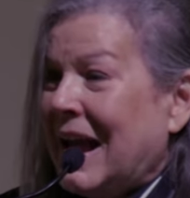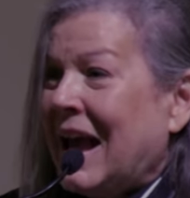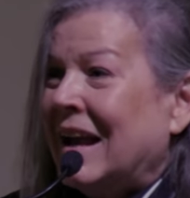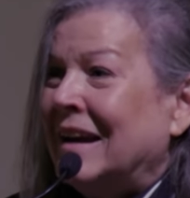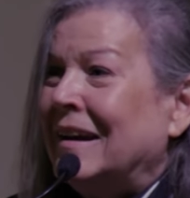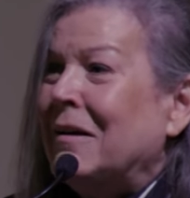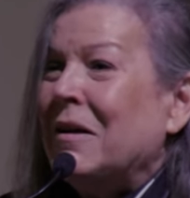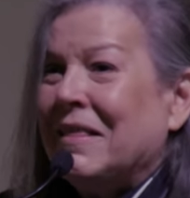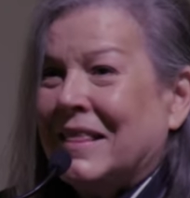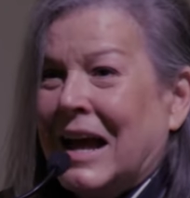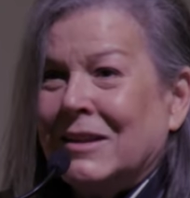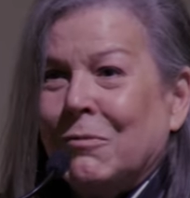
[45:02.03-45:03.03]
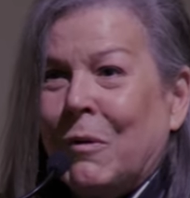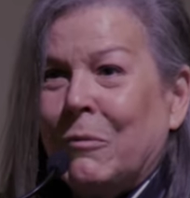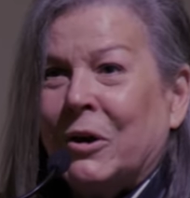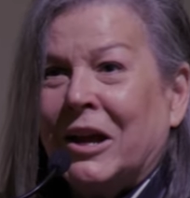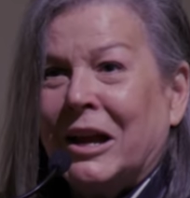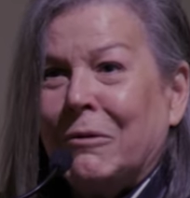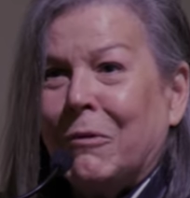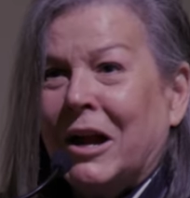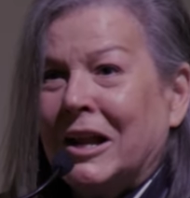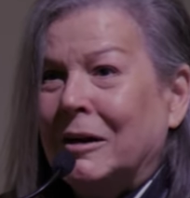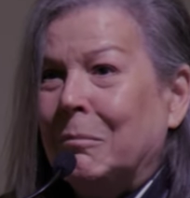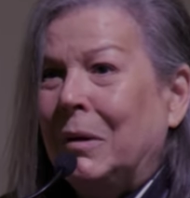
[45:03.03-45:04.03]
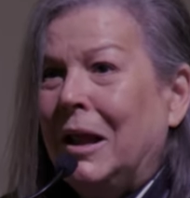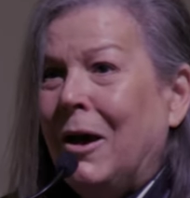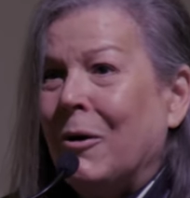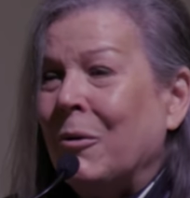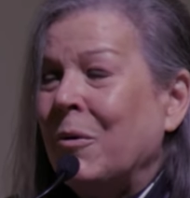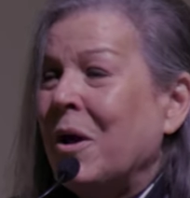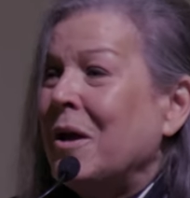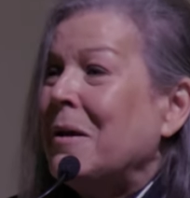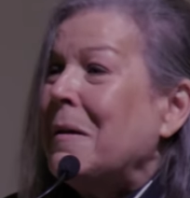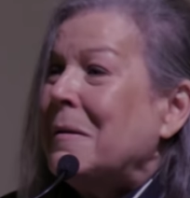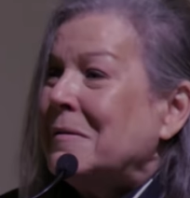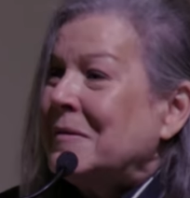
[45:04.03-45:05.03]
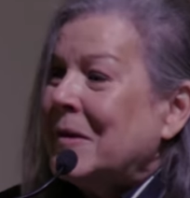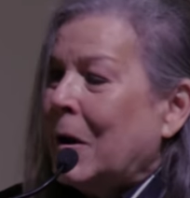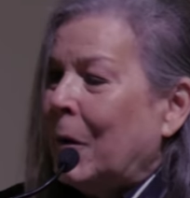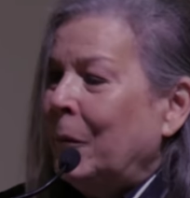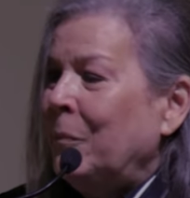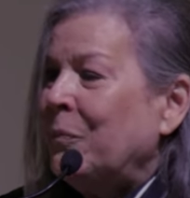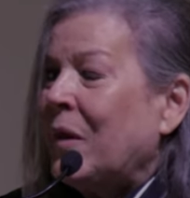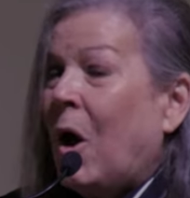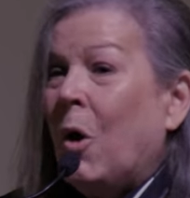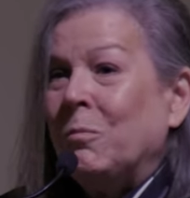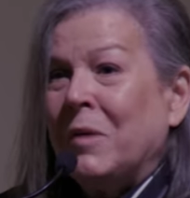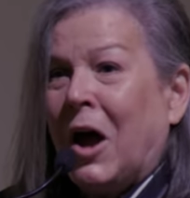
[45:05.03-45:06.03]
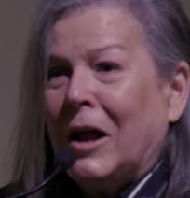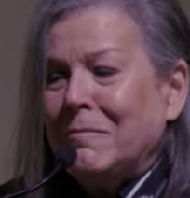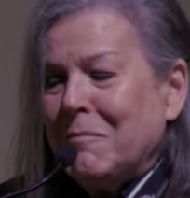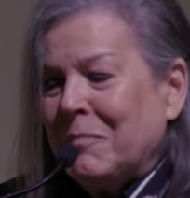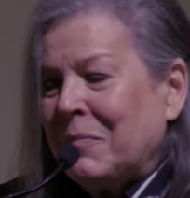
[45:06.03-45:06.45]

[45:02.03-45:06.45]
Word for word: And that's what we're getting ready to blow. So, hope not.